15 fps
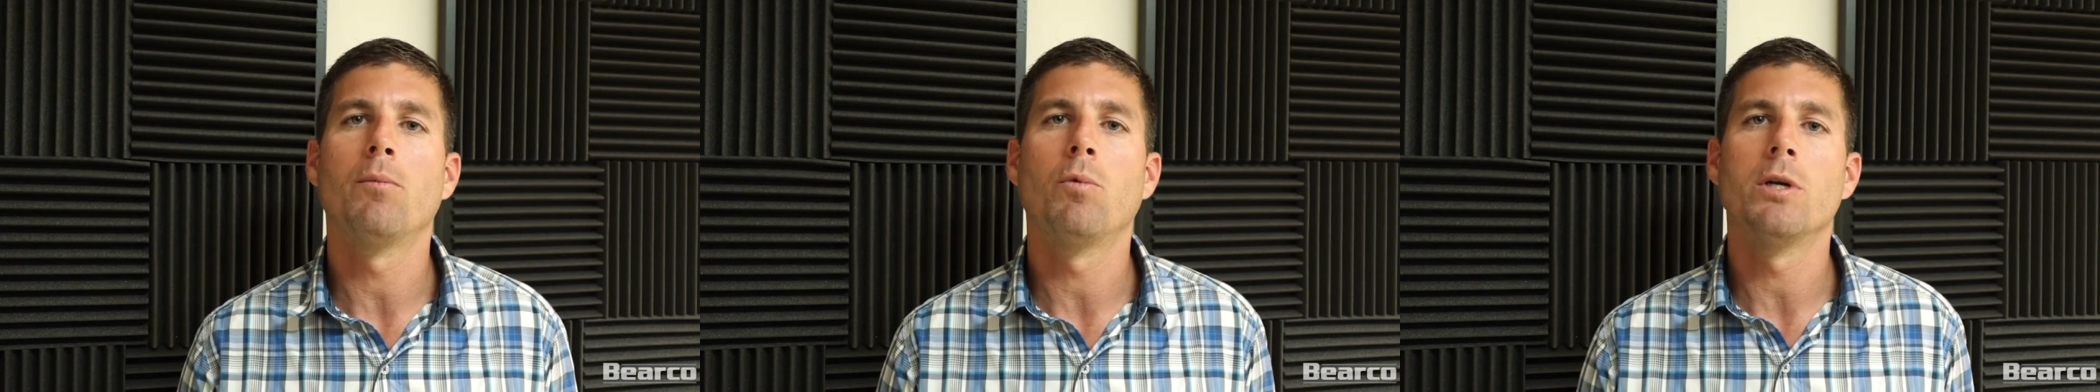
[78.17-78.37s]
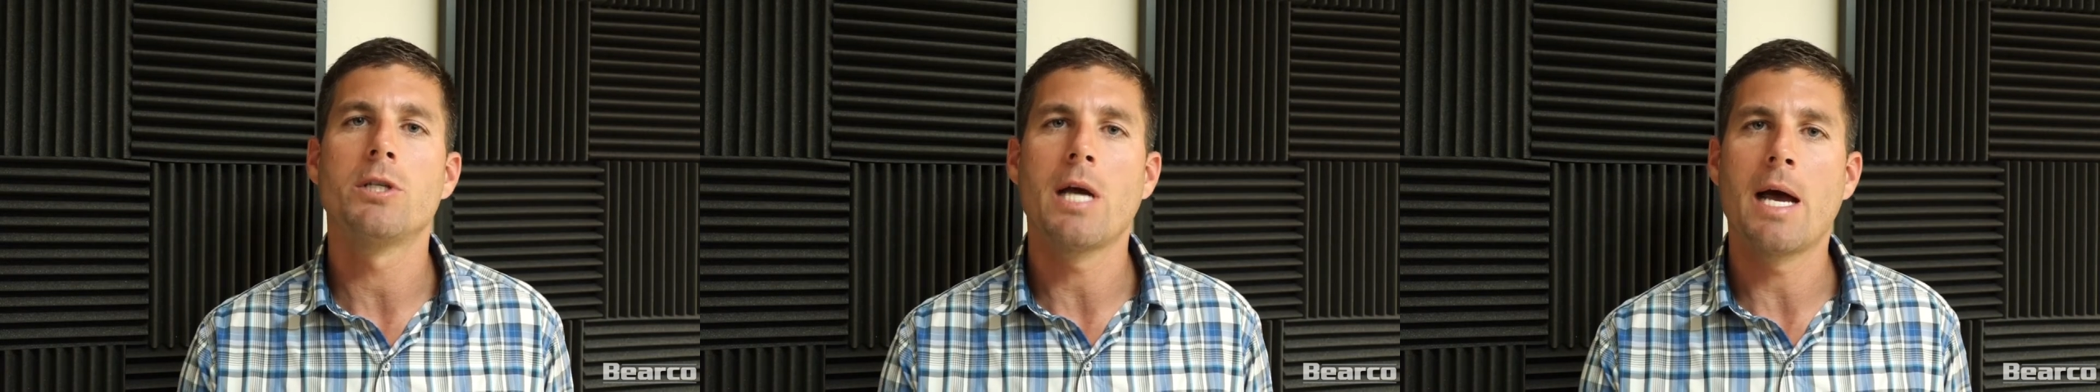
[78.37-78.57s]

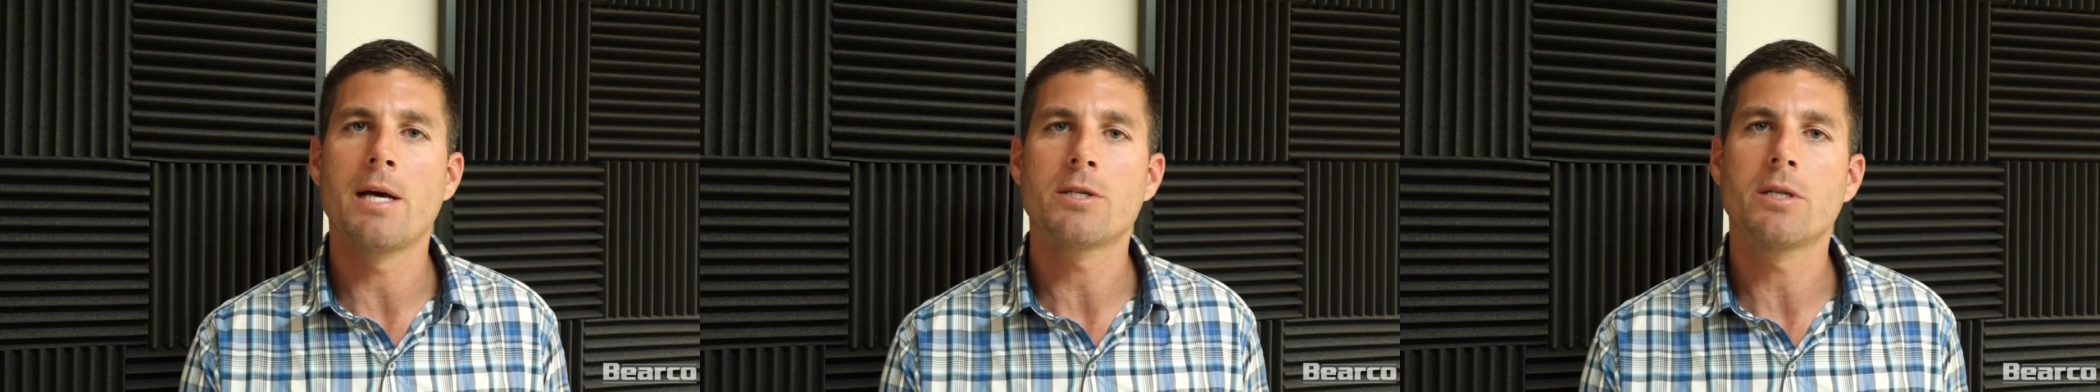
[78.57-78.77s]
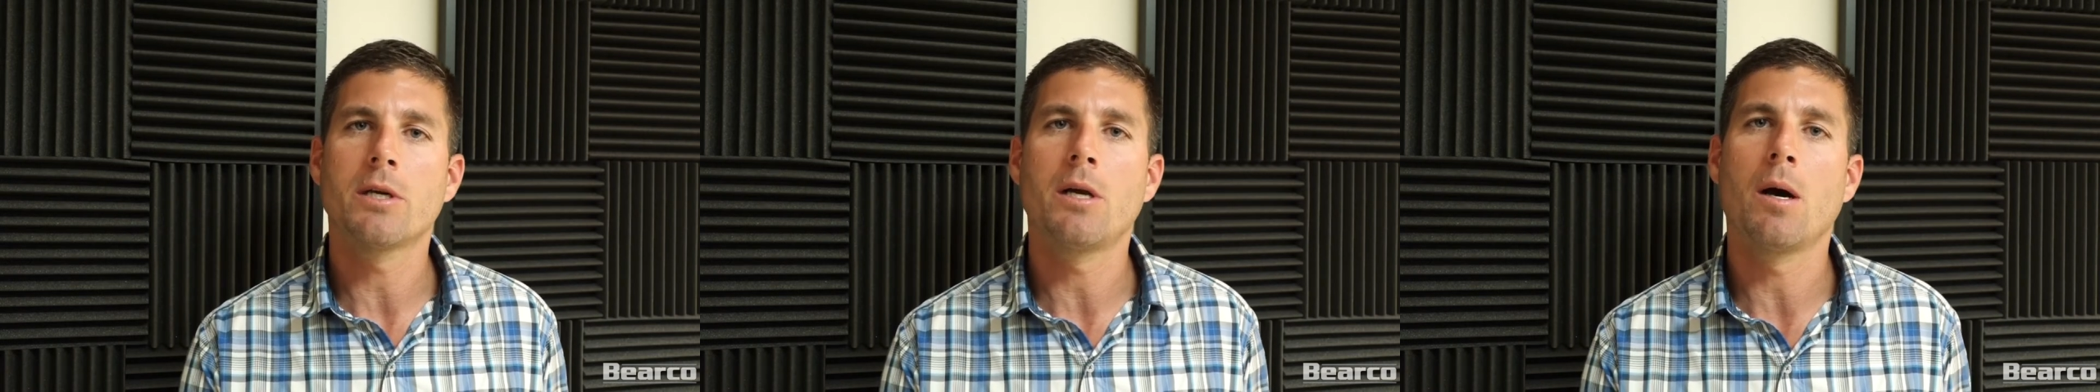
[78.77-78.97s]
which
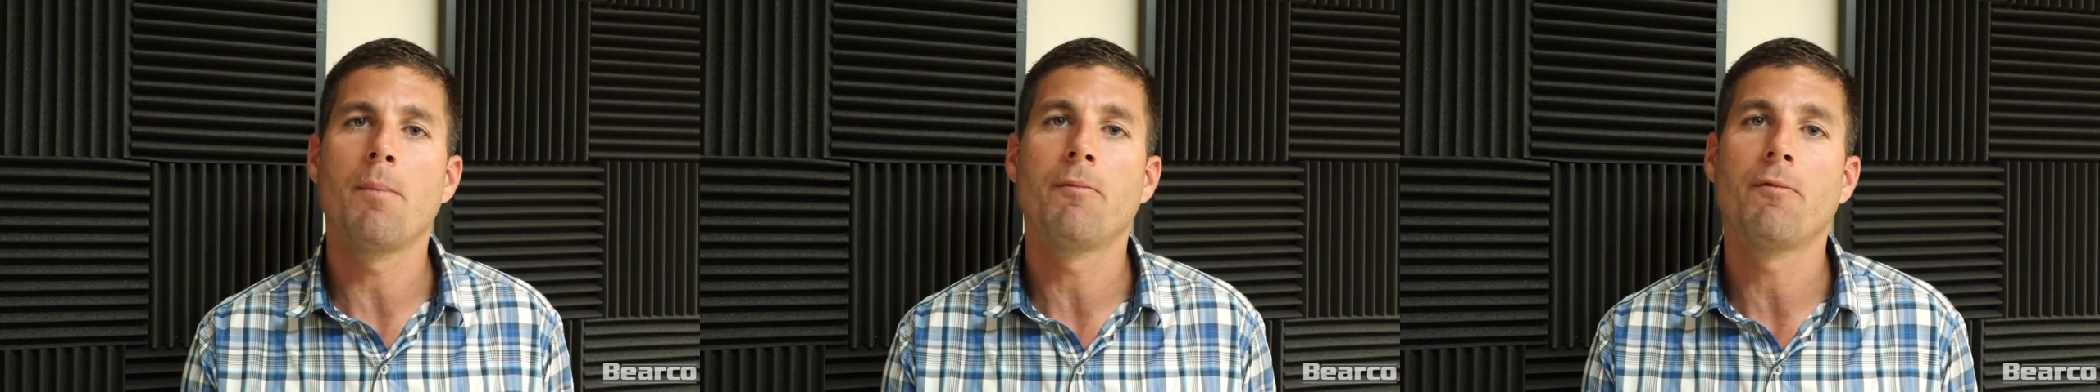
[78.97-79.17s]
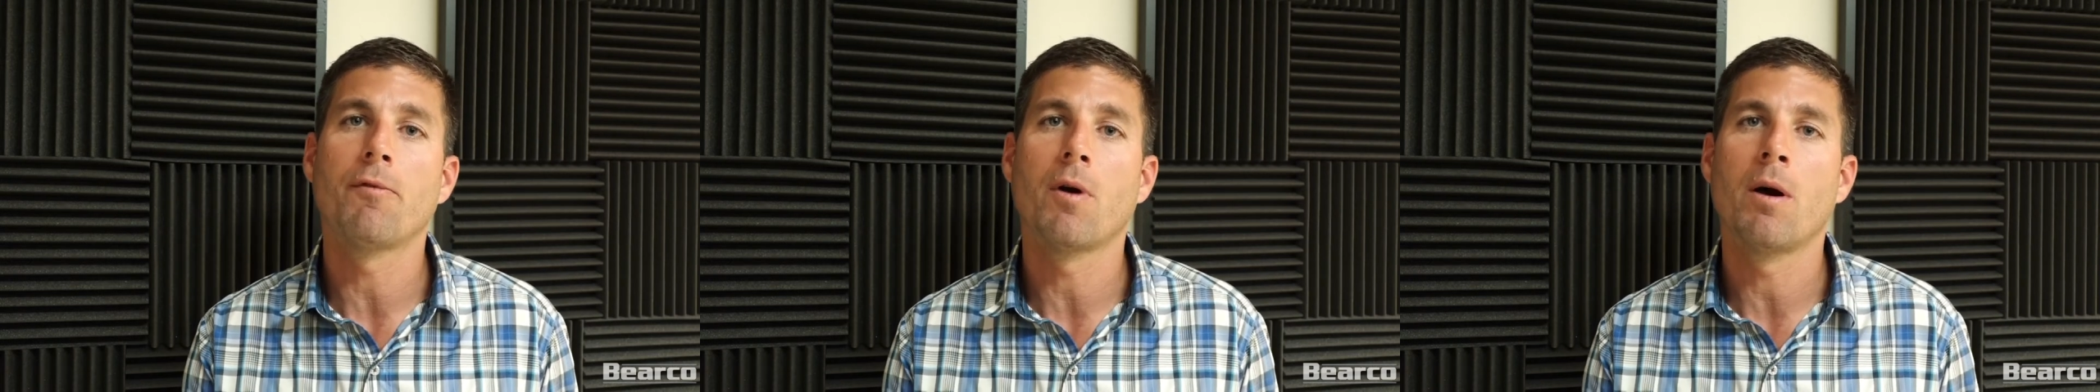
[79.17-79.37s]
has to
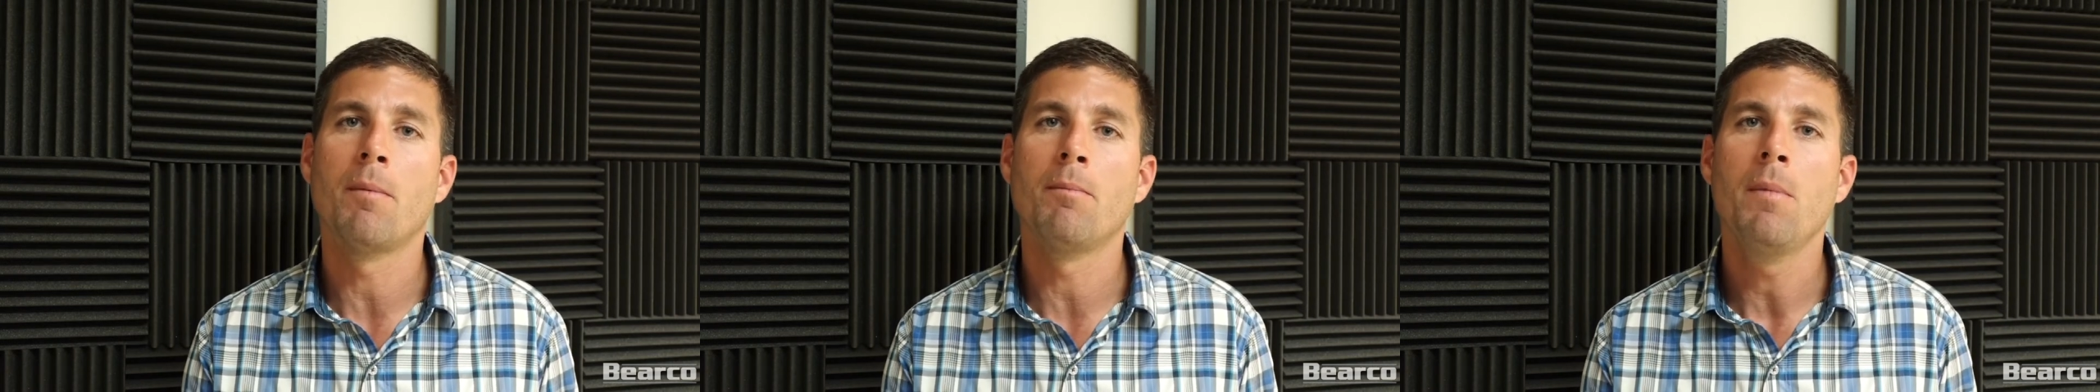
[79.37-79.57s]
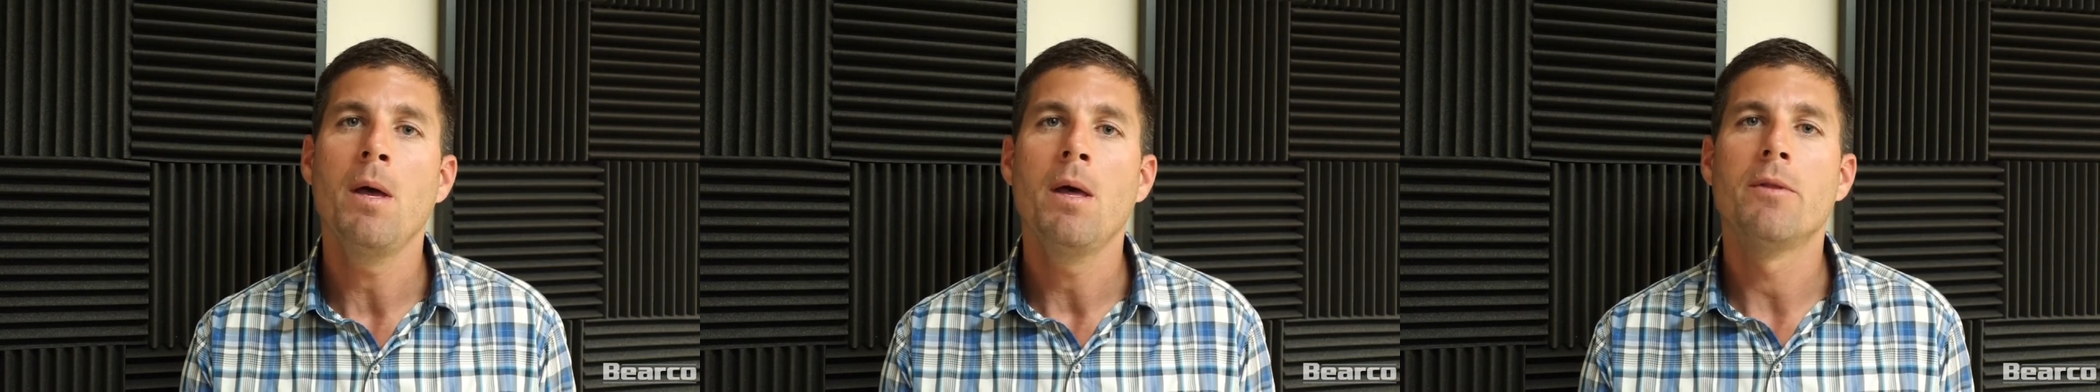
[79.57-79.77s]
come
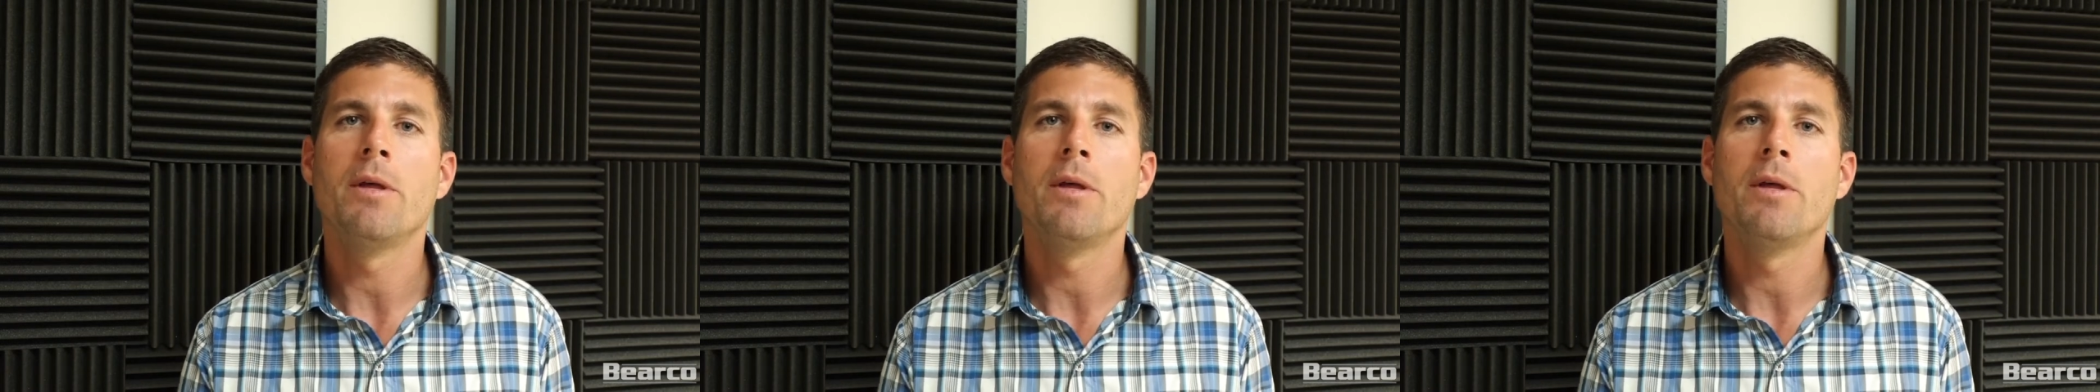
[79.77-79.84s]
from